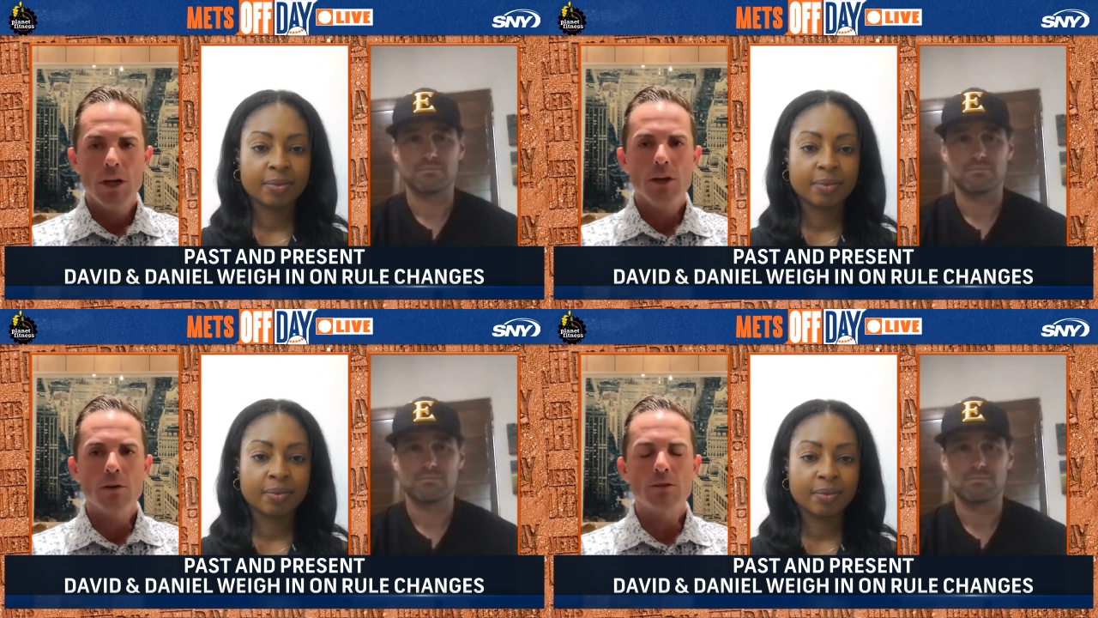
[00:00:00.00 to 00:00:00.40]

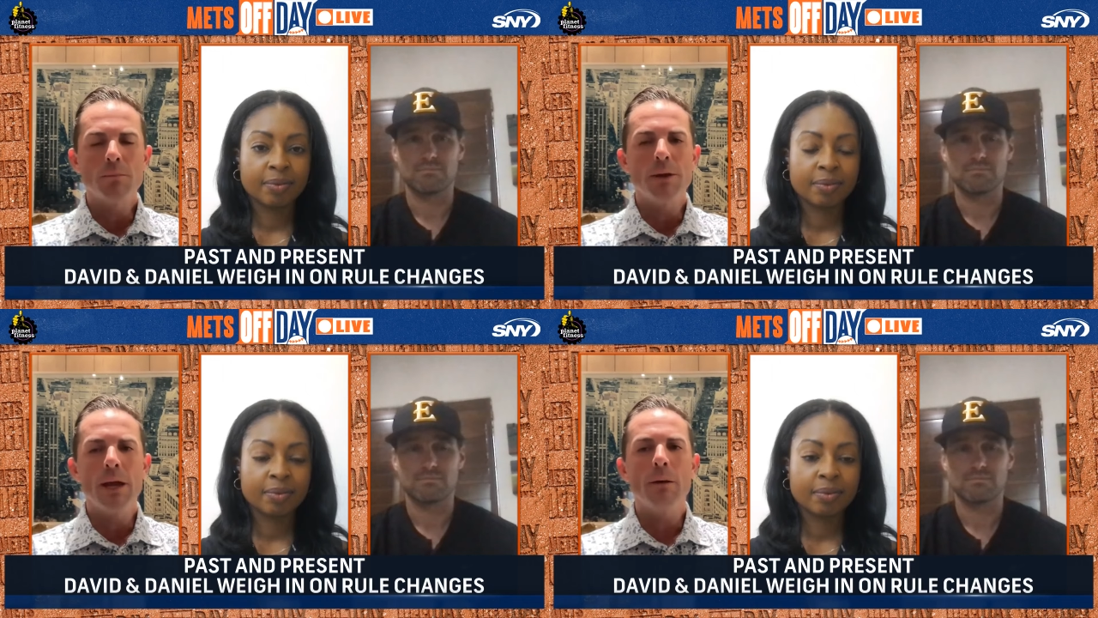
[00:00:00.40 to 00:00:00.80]
Speaker 1: you know, to
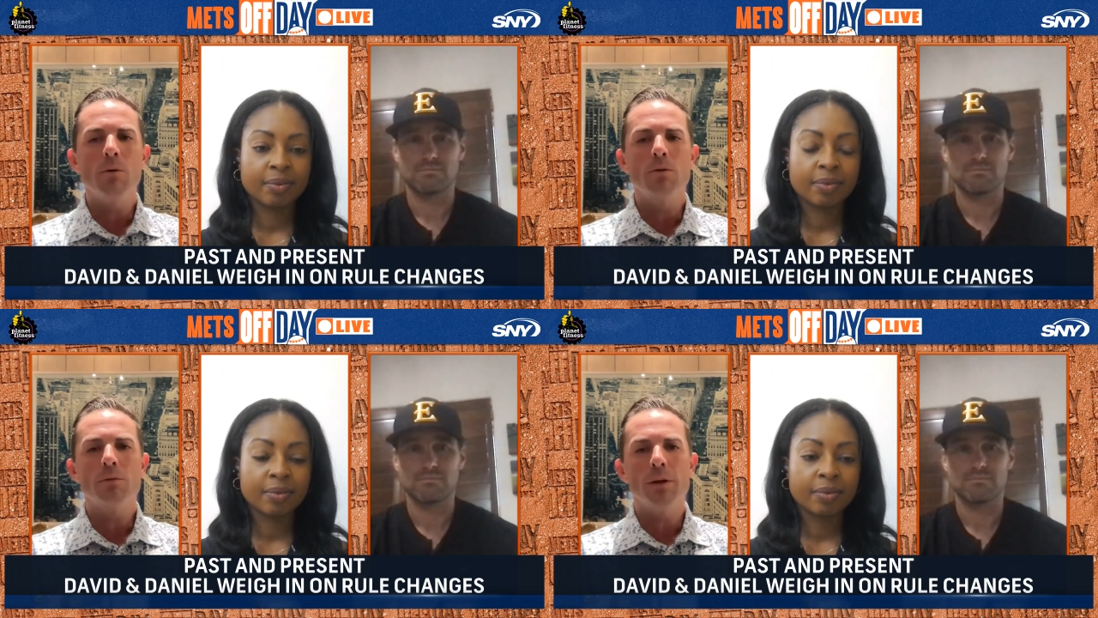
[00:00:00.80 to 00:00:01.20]
be
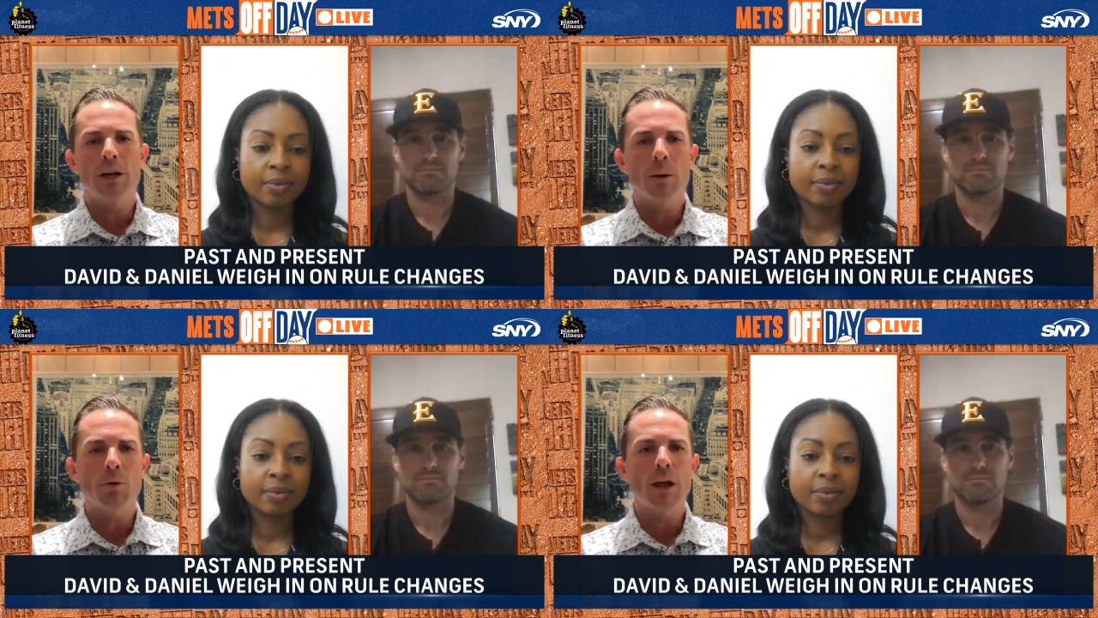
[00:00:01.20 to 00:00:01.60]
able to be a
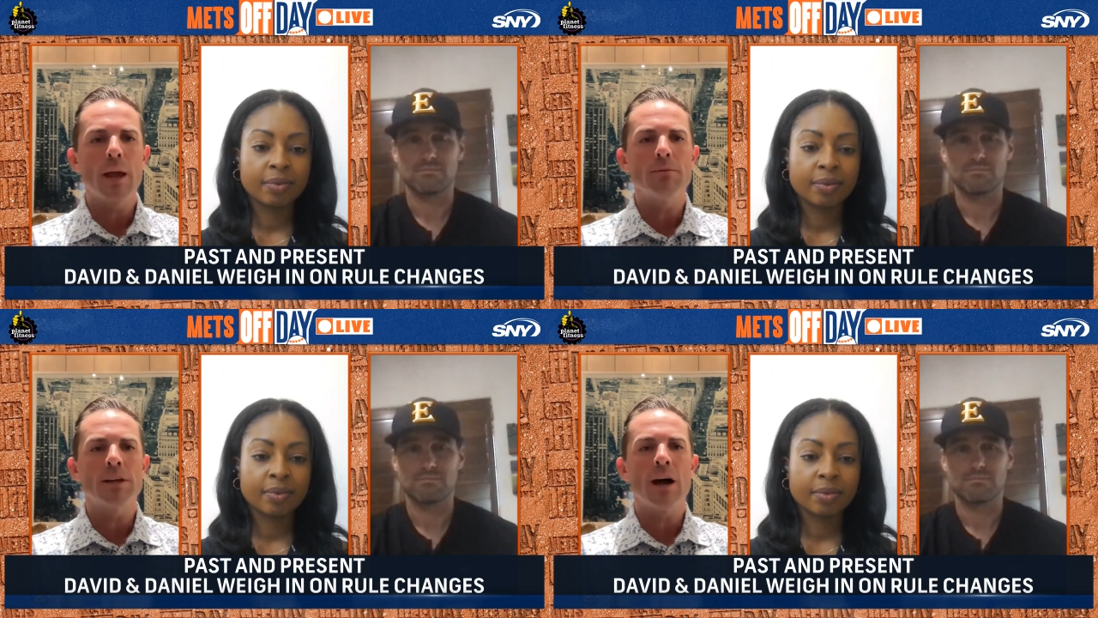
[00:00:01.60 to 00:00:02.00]
couple
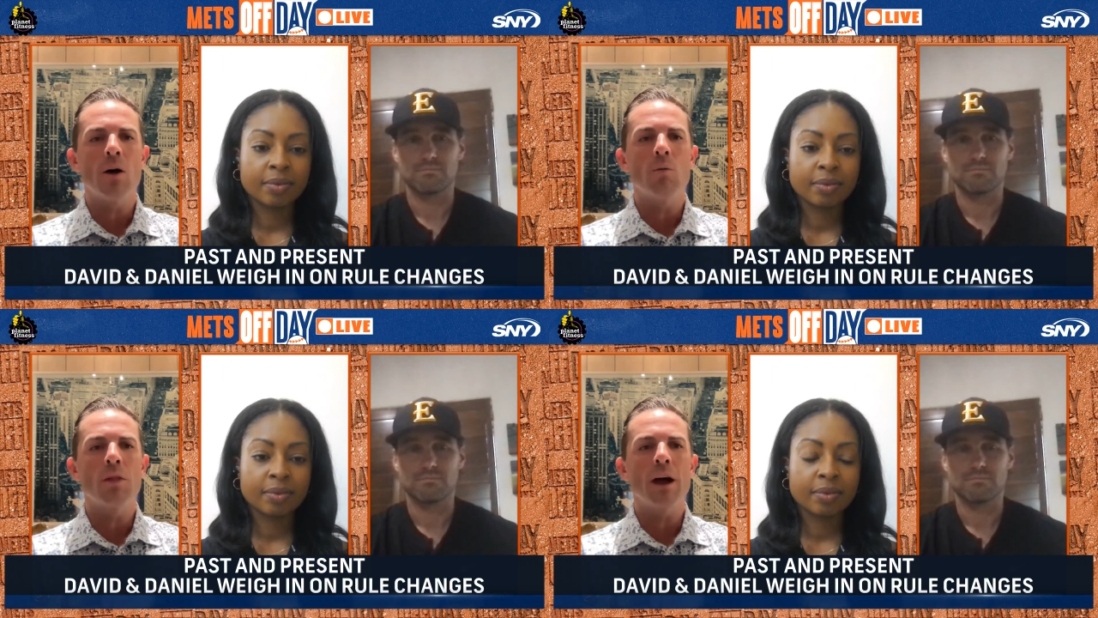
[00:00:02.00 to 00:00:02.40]
games
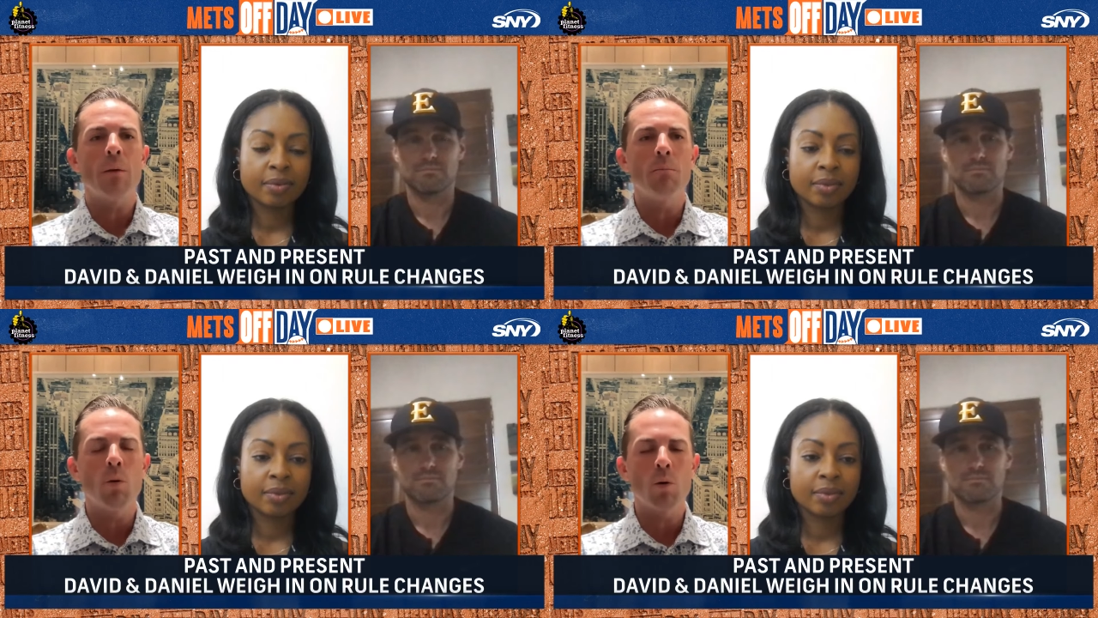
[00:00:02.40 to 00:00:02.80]
out with how
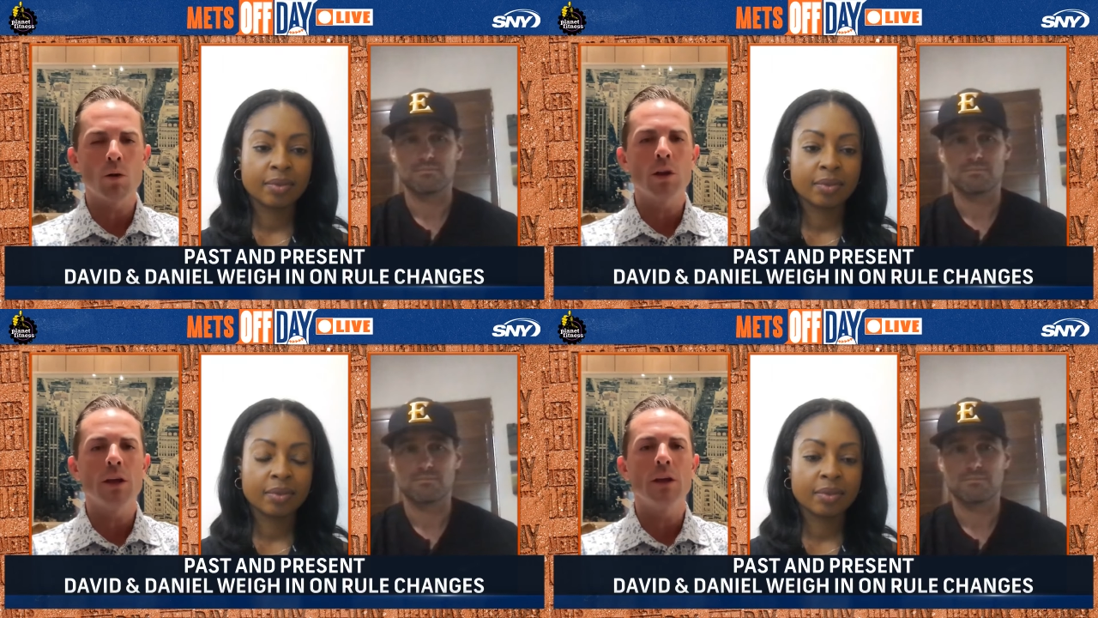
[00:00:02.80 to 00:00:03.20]

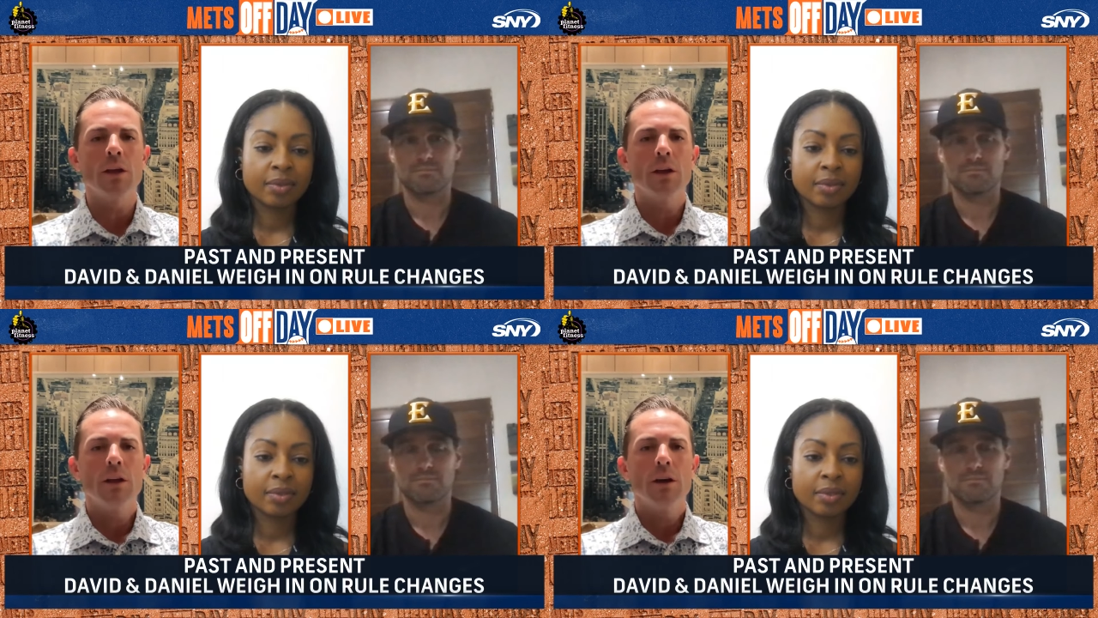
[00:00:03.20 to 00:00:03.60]
poorly
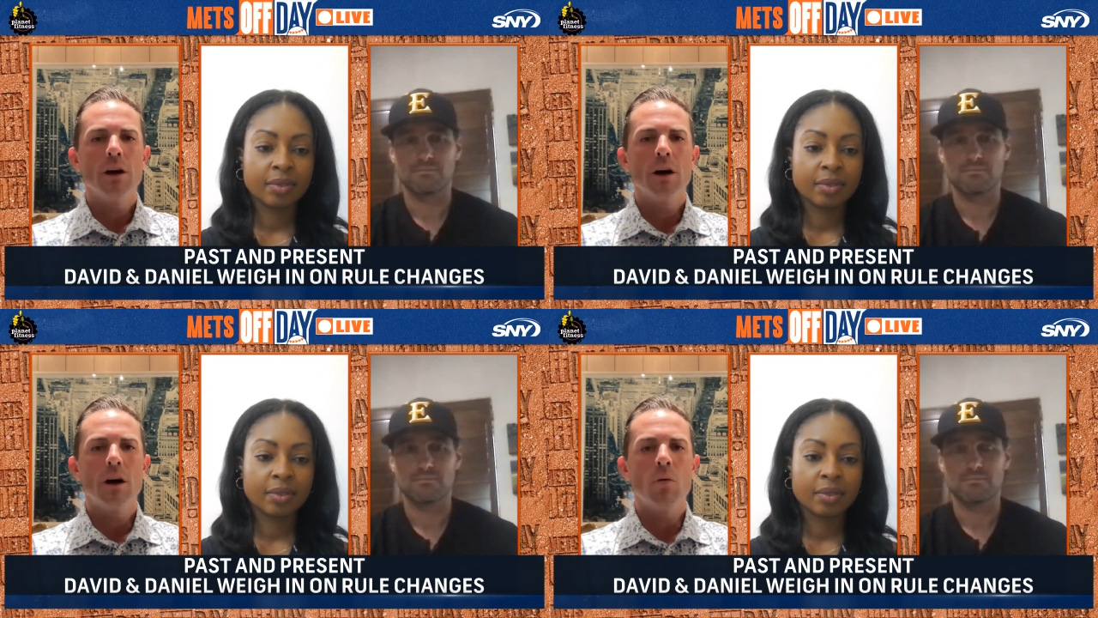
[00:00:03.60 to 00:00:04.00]

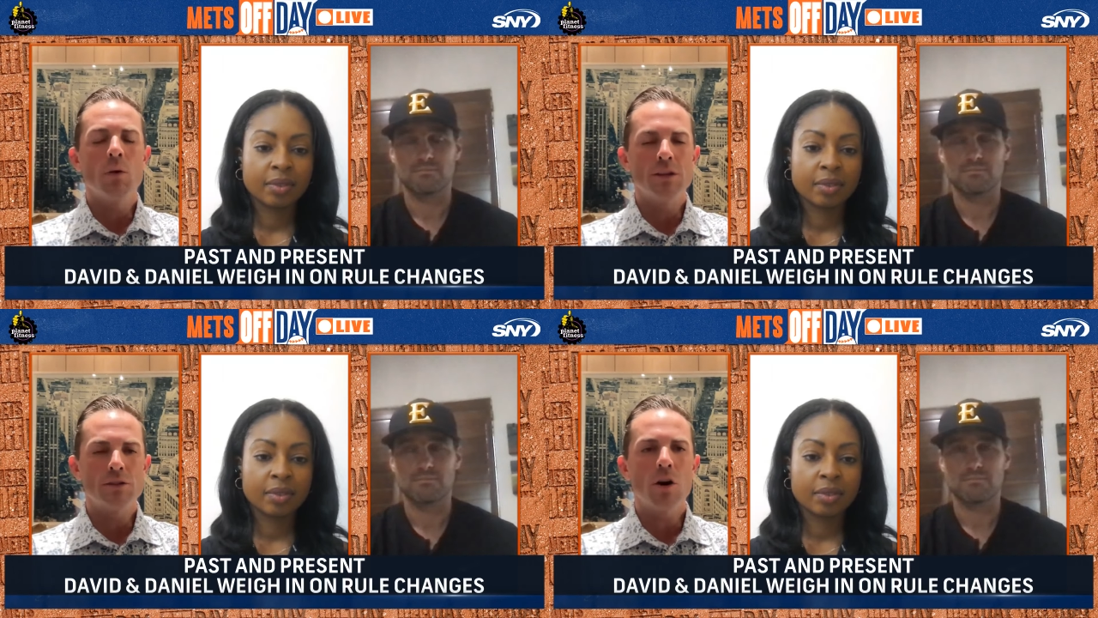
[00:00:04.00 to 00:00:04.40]

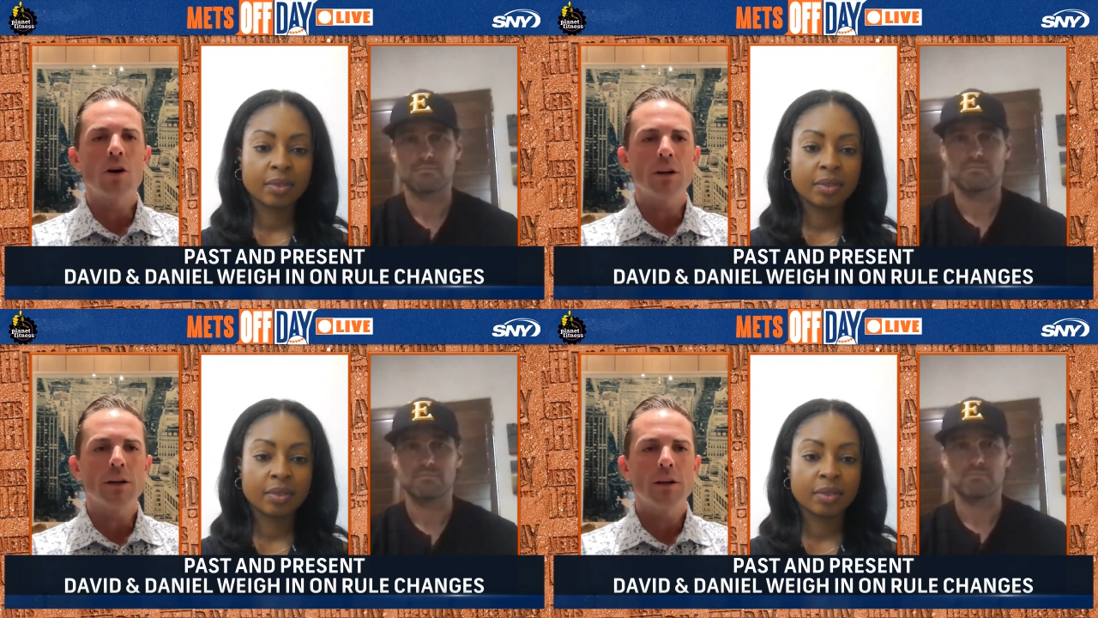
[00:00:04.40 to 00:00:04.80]
we
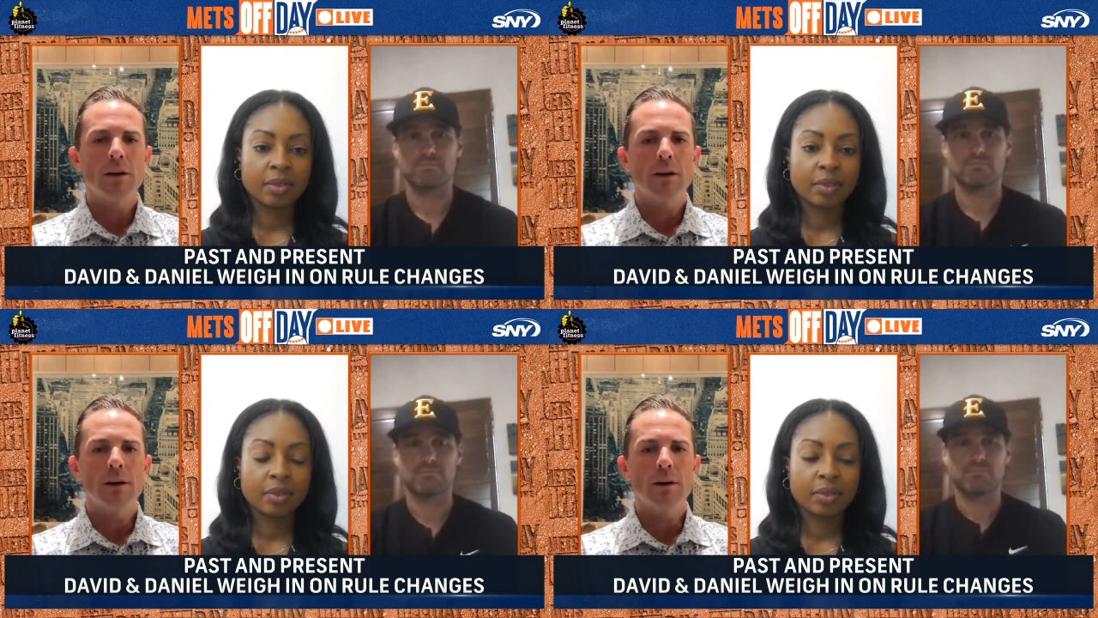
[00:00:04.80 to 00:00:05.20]
started,
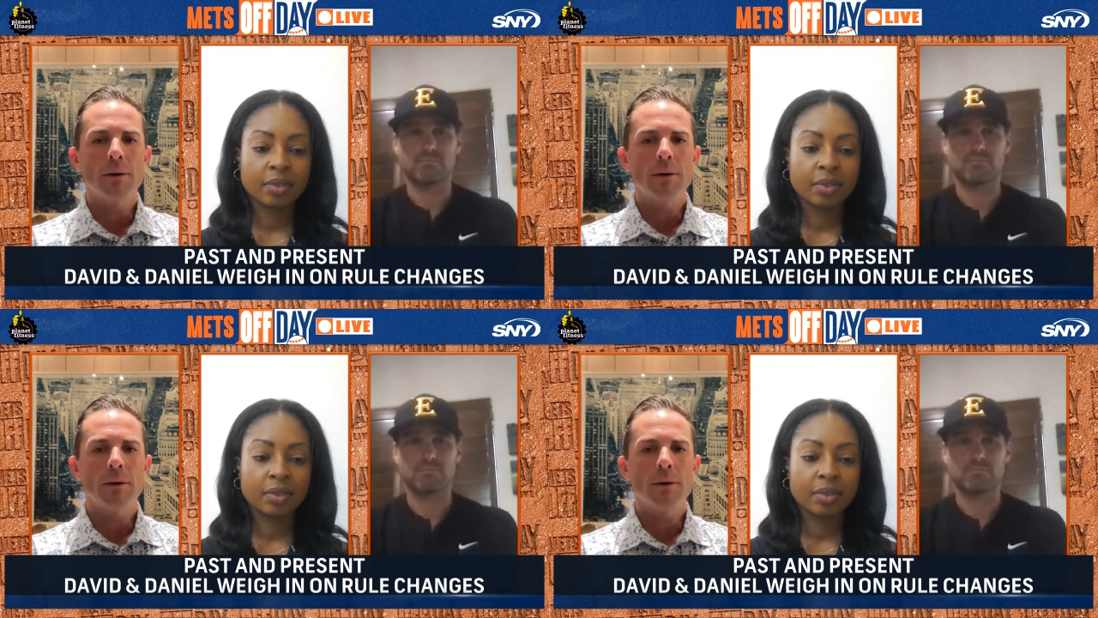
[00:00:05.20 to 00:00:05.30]
you